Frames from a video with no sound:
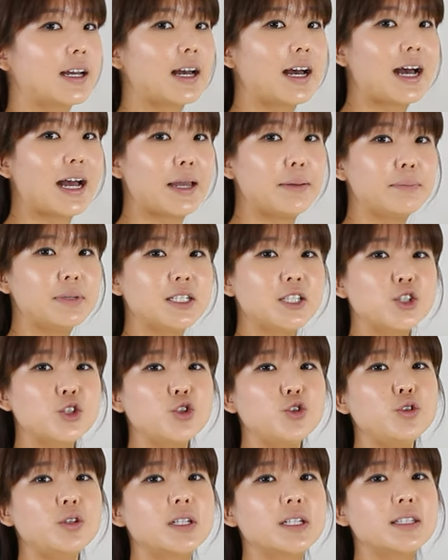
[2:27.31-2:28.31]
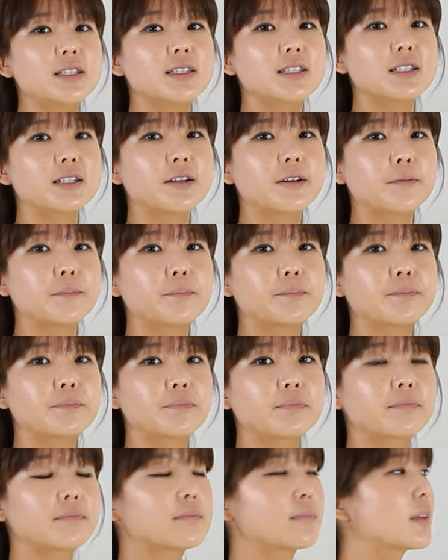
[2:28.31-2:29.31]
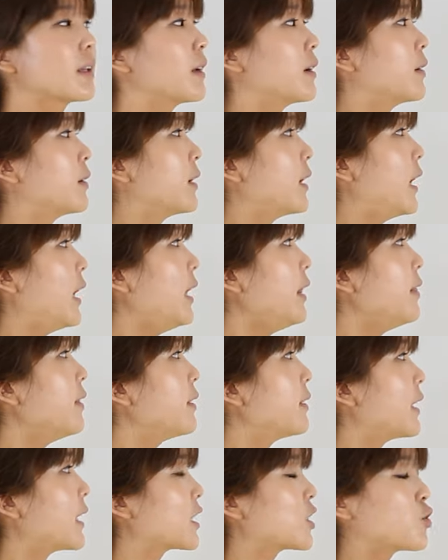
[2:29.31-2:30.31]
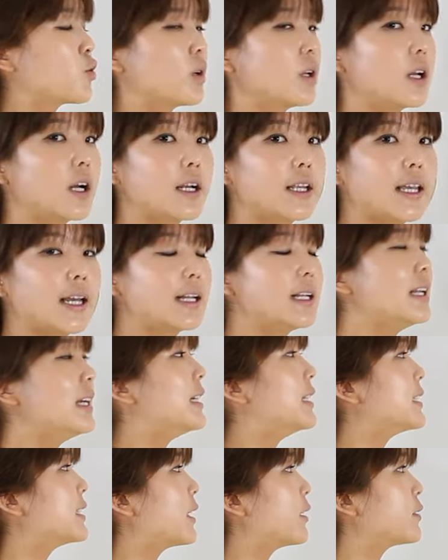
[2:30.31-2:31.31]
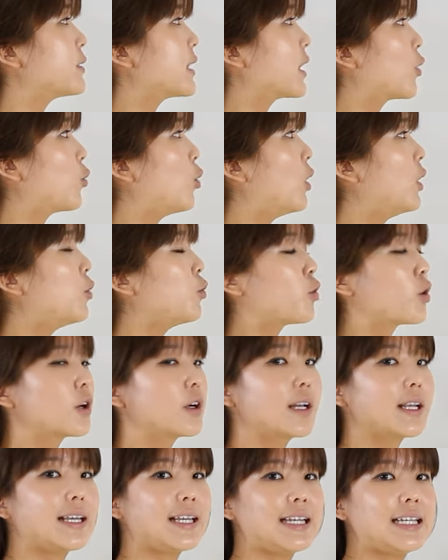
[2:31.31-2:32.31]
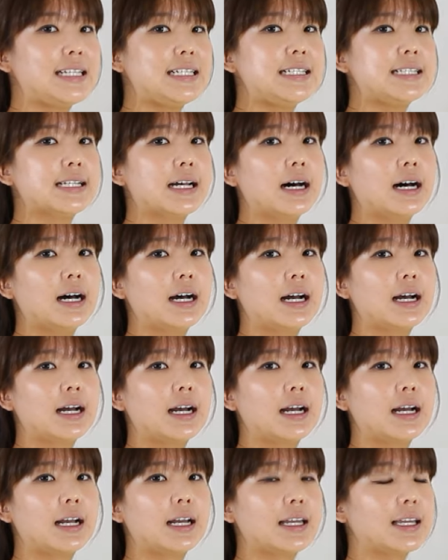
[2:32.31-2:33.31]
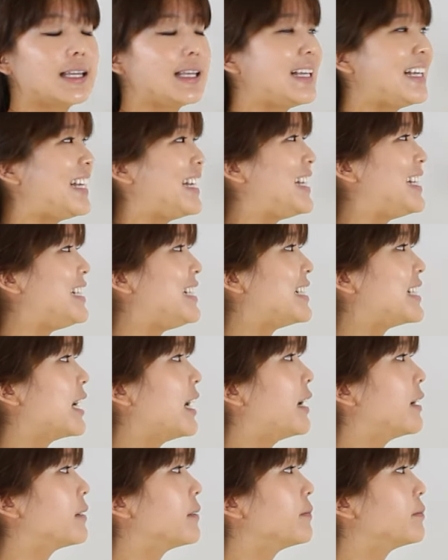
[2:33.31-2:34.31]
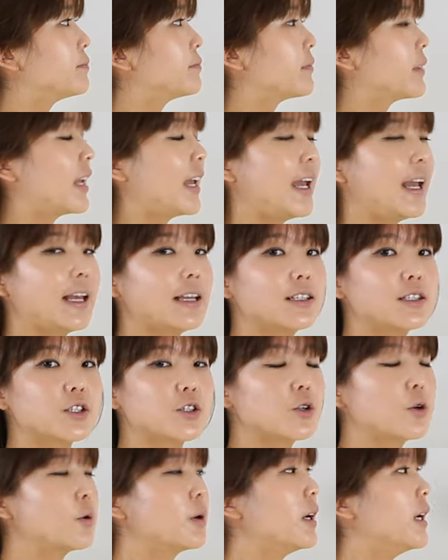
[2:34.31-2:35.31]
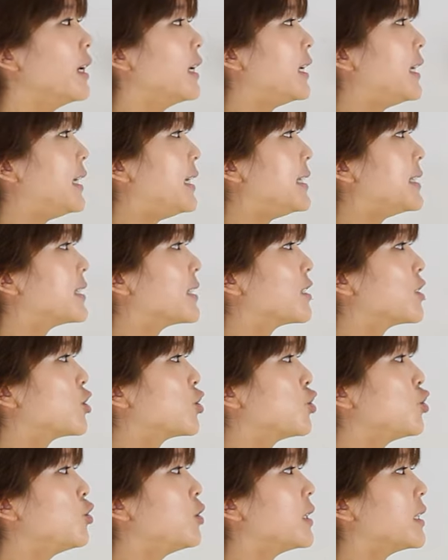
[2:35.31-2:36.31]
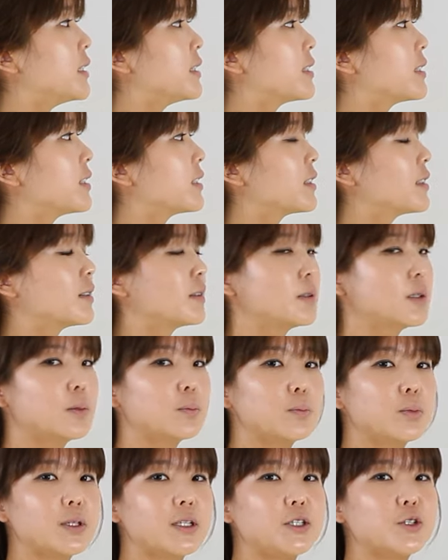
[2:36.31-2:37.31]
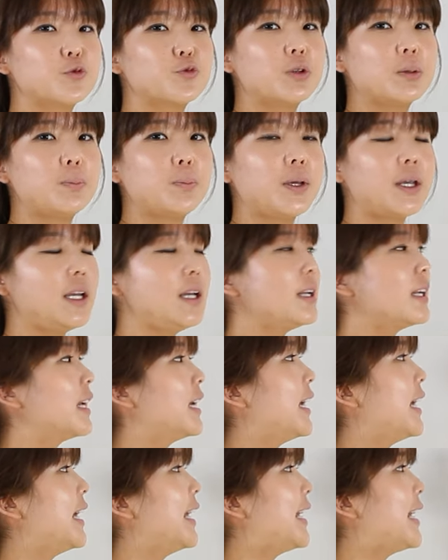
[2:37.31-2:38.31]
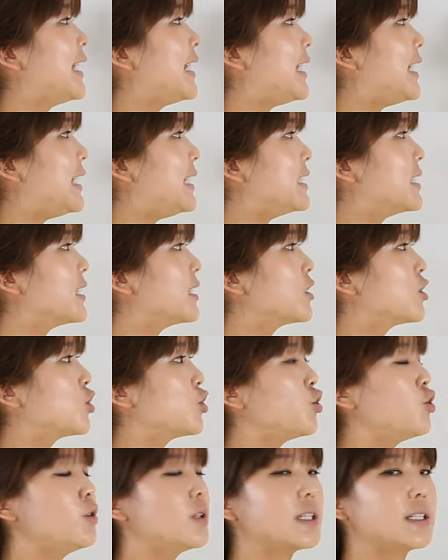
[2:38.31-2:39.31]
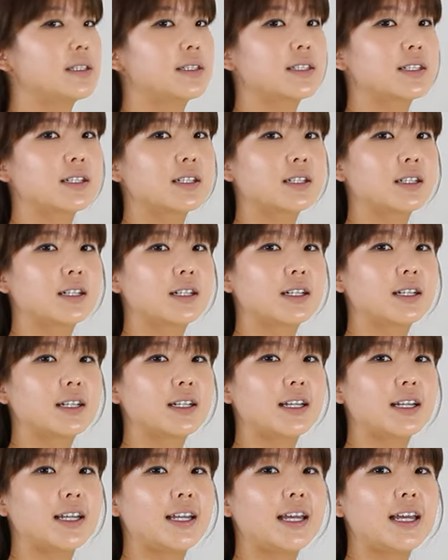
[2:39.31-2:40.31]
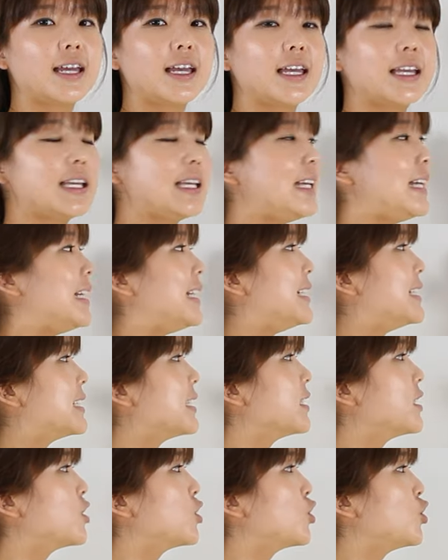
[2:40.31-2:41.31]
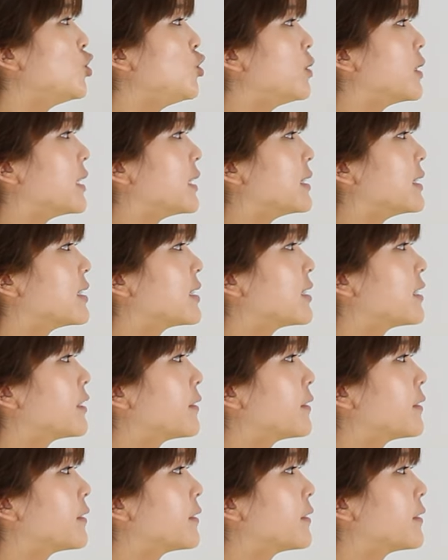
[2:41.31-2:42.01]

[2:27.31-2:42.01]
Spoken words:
I'm a student. Okay, the next one again sounds like one word, he's a. He's a. Okay, so he's a student. Please repeat. He's a student. He's a student.